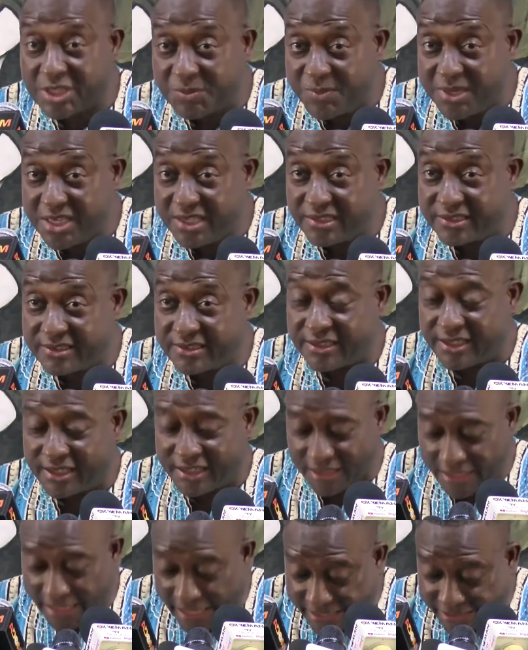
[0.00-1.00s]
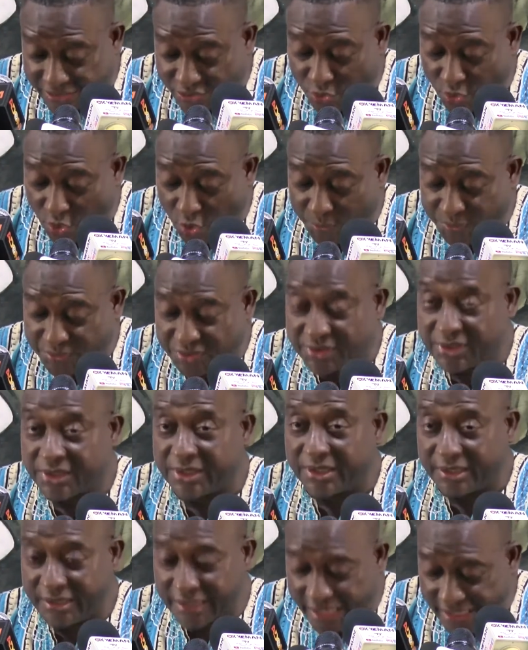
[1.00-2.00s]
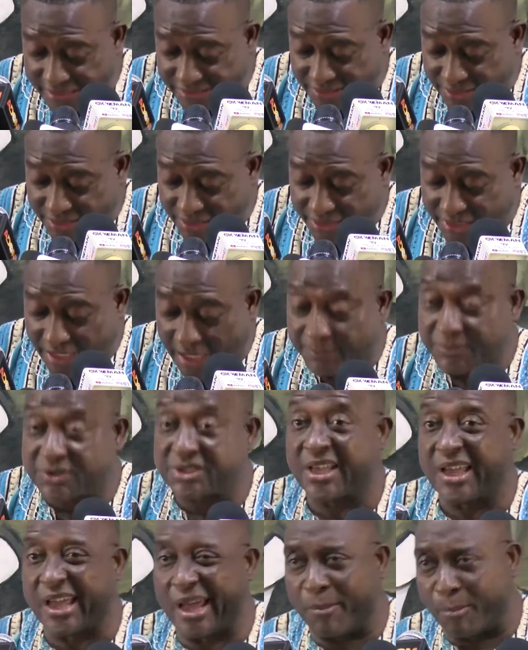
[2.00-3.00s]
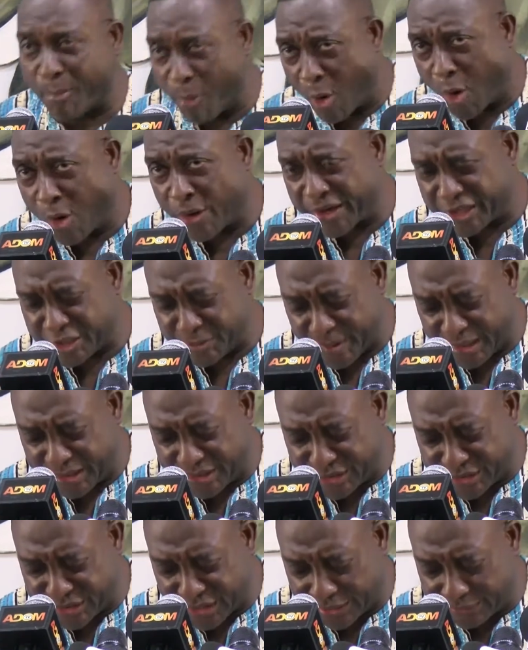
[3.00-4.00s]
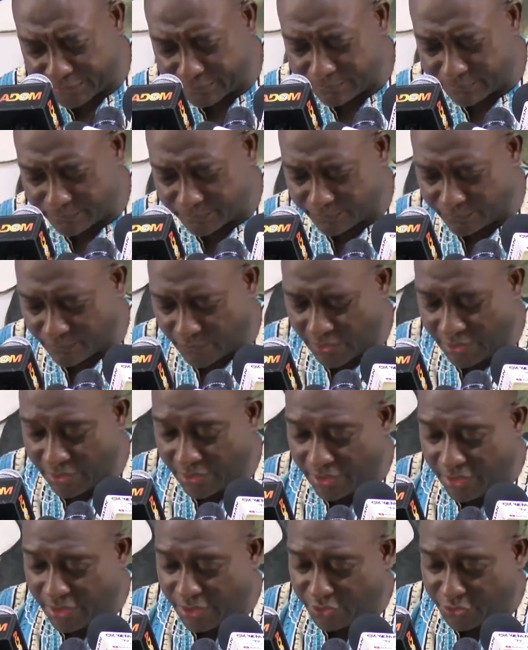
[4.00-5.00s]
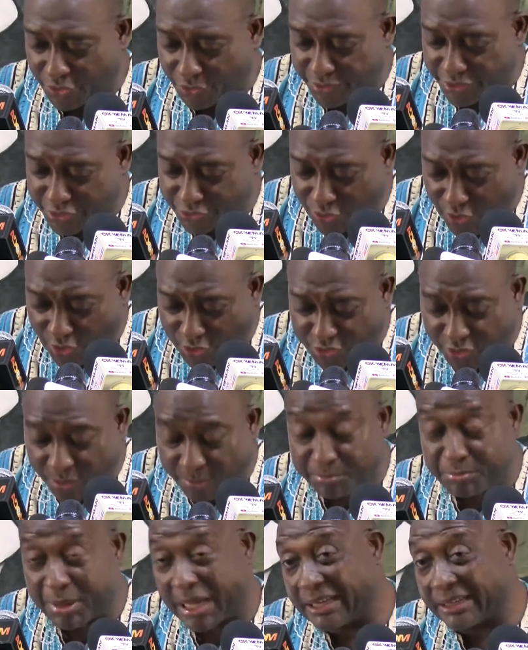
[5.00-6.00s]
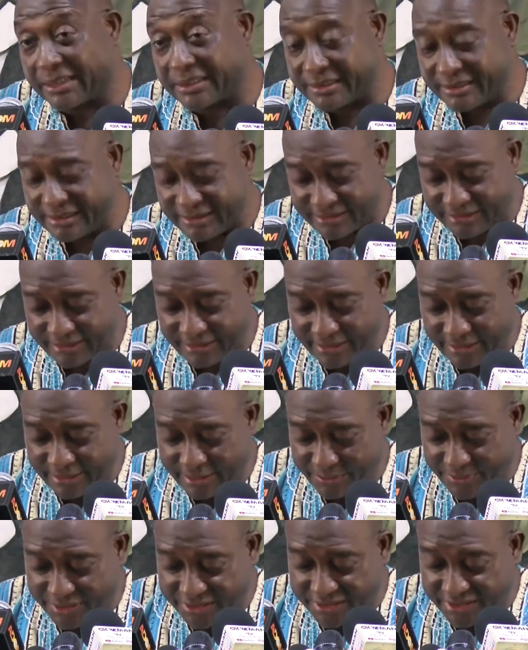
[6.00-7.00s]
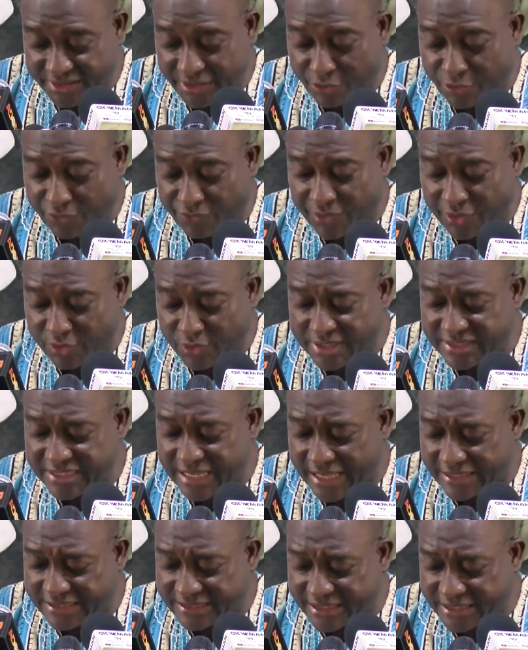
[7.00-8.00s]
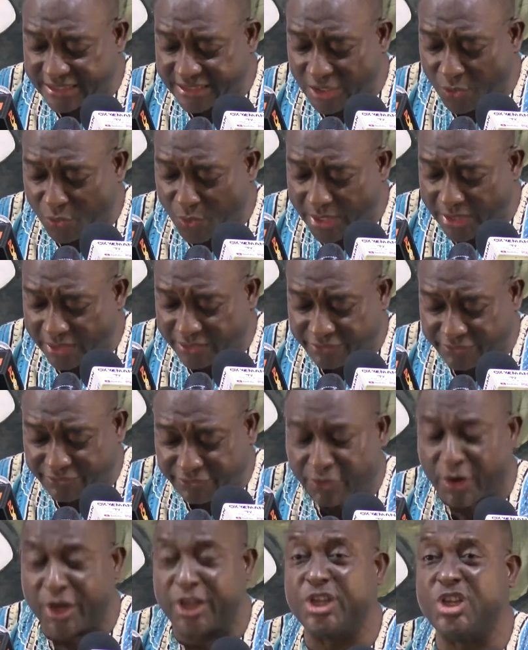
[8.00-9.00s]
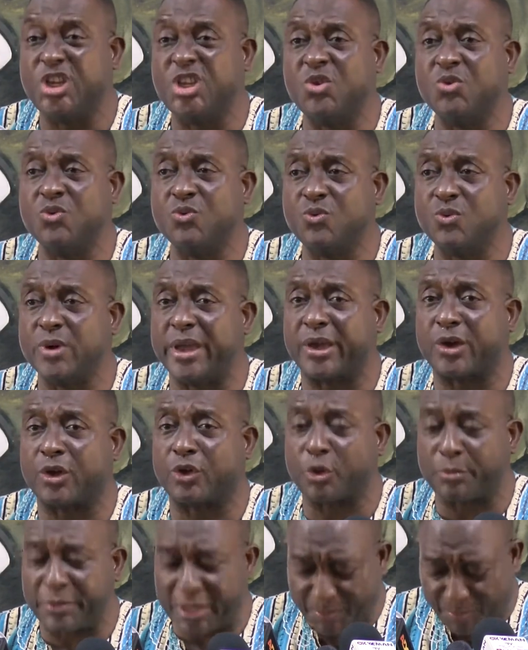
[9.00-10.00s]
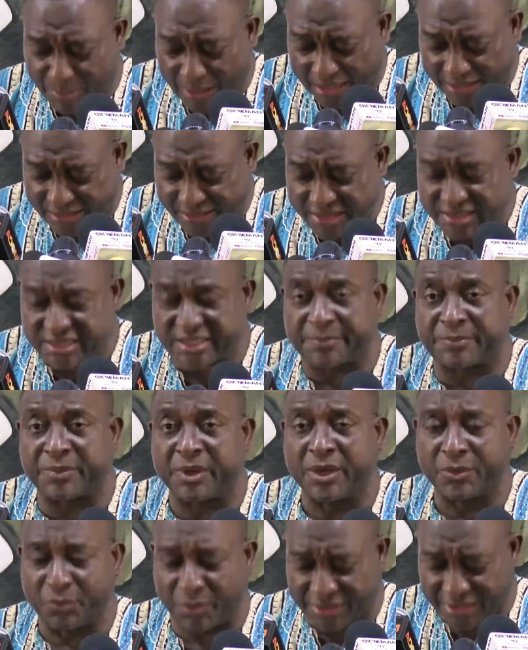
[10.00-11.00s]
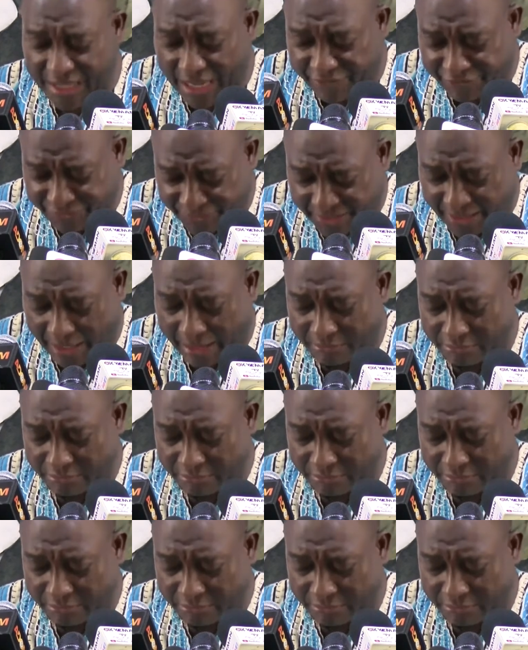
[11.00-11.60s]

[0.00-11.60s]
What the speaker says: means less jobs, less incomes, and more expenditure. To restore some balance, President Akufo-Addo is asking the world for a new economic partnership with Africa.